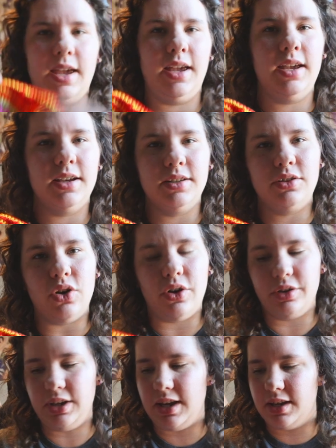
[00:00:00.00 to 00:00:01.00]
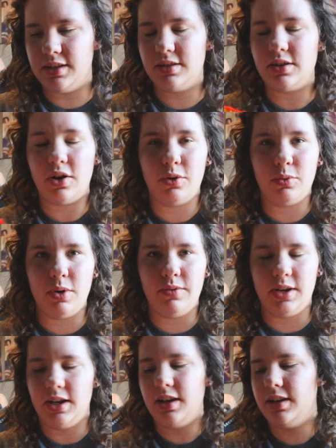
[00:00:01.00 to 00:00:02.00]
And all the ends are
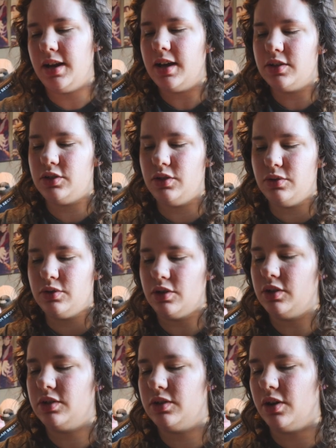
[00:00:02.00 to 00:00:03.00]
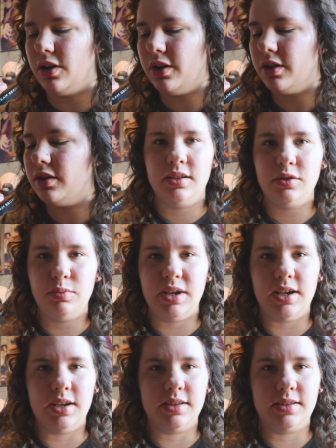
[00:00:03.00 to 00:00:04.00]
woven in, as you just saw. This will
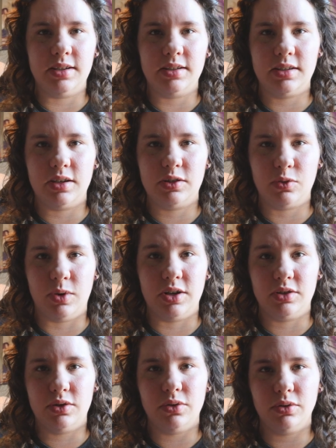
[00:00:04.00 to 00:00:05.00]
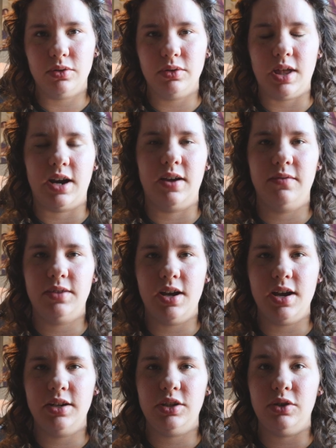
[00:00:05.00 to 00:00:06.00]
be 6 squares total that I've
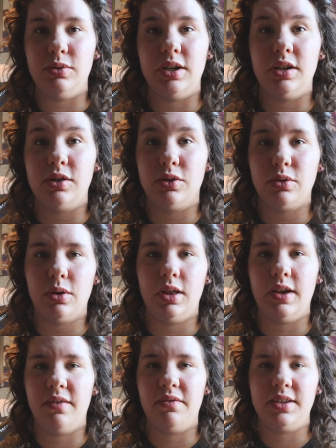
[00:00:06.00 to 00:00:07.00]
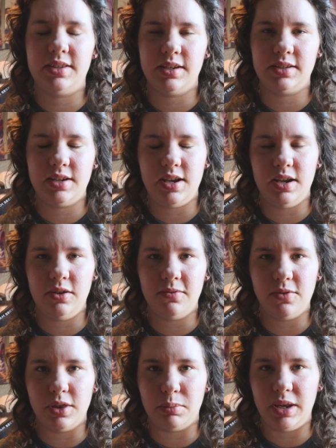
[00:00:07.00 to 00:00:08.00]
done. You need a total of 16
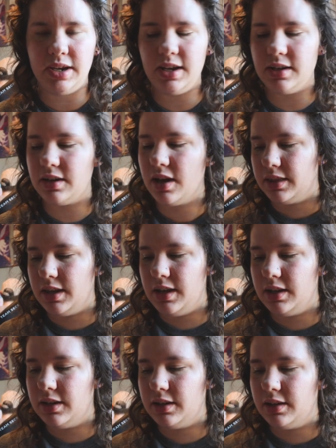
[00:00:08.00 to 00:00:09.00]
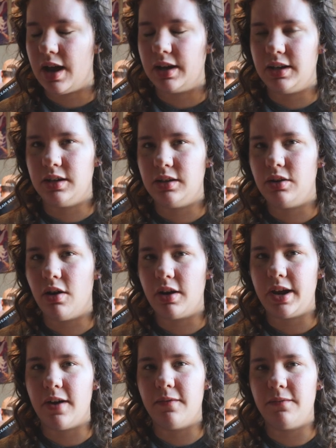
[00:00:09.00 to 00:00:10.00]
for the blanket. I think I can
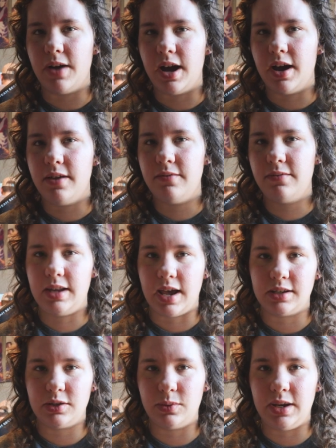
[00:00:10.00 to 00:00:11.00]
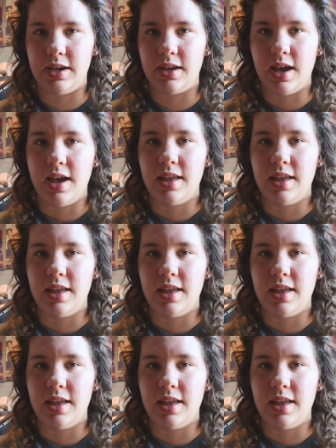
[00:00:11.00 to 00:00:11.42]
knock out 5 next week.